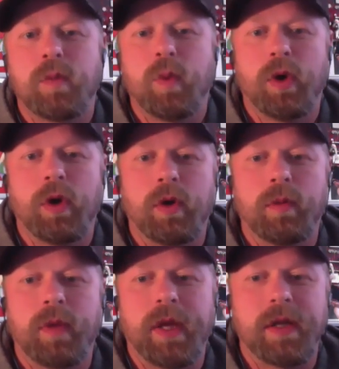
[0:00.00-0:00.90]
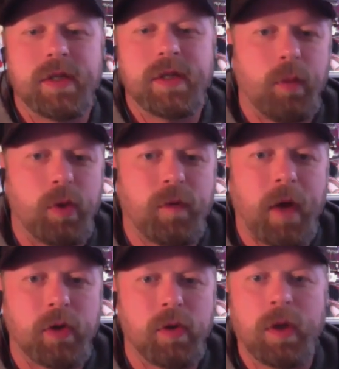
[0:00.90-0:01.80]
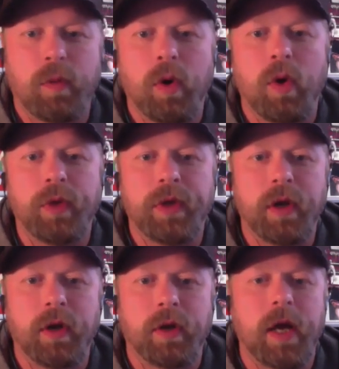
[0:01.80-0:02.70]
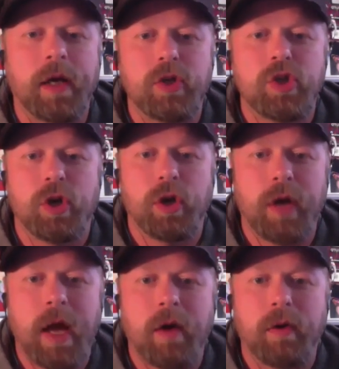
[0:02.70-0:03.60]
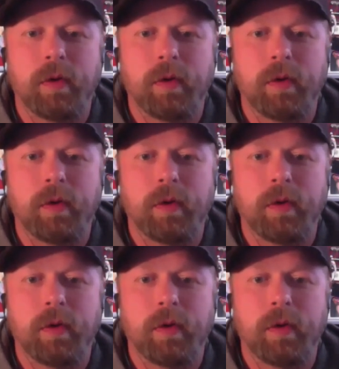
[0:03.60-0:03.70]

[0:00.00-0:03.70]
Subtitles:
were like a sandwich factory that were only there to kind of churn out